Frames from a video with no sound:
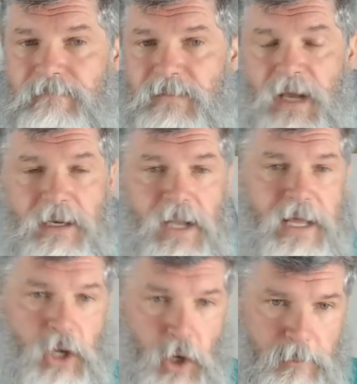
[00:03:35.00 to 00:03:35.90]

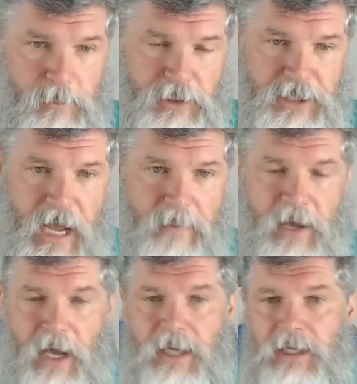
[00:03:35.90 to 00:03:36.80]
Unlike Herman Mashaba,
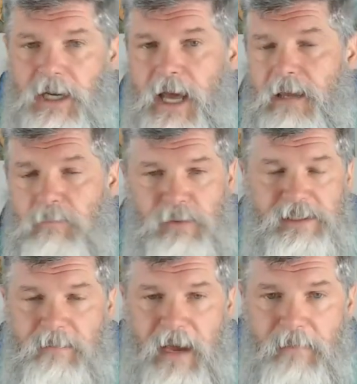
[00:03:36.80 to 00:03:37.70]
unlike
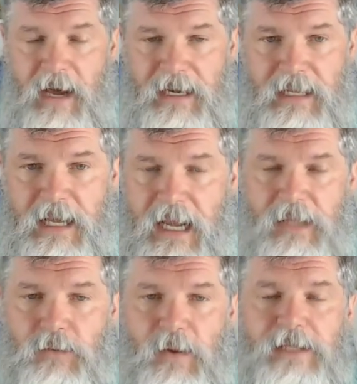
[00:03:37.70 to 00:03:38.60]
Musi Maimane
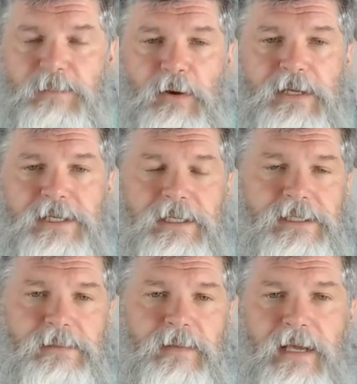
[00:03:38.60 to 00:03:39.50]
and the race
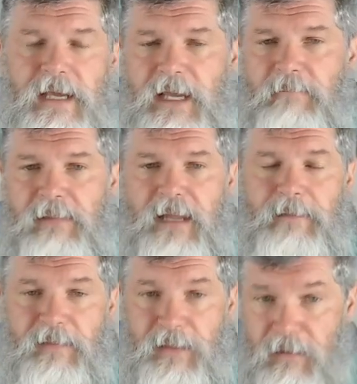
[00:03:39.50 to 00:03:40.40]
mercantilism in
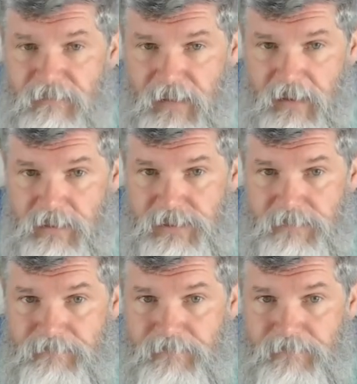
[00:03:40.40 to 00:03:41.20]
blaming their failures